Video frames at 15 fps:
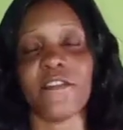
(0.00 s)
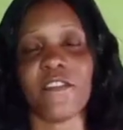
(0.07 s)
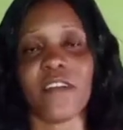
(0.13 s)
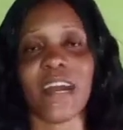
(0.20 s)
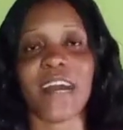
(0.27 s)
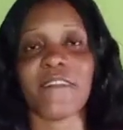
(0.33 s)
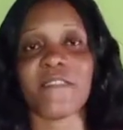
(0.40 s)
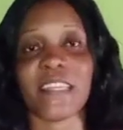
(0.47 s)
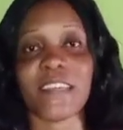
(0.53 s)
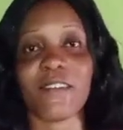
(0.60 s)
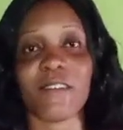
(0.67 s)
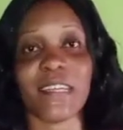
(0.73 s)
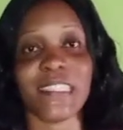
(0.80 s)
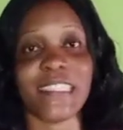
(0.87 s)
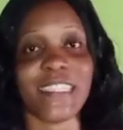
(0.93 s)
If you have any
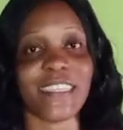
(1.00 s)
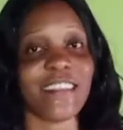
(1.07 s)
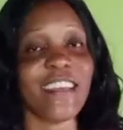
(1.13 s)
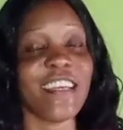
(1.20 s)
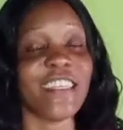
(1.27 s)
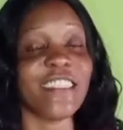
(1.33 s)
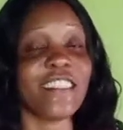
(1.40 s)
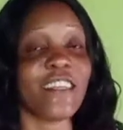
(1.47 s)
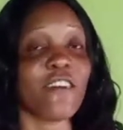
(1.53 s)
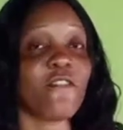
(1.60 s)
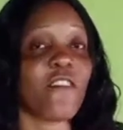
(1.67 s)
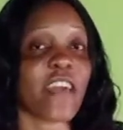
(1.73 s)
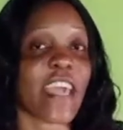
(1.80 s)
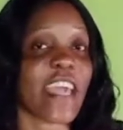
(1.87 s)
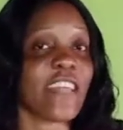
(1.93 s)
questions,
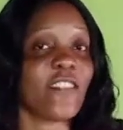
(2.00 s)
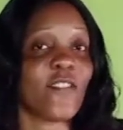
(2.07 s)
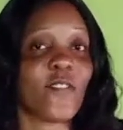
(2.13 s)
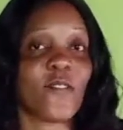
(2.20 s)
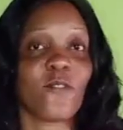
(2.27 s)
don't forget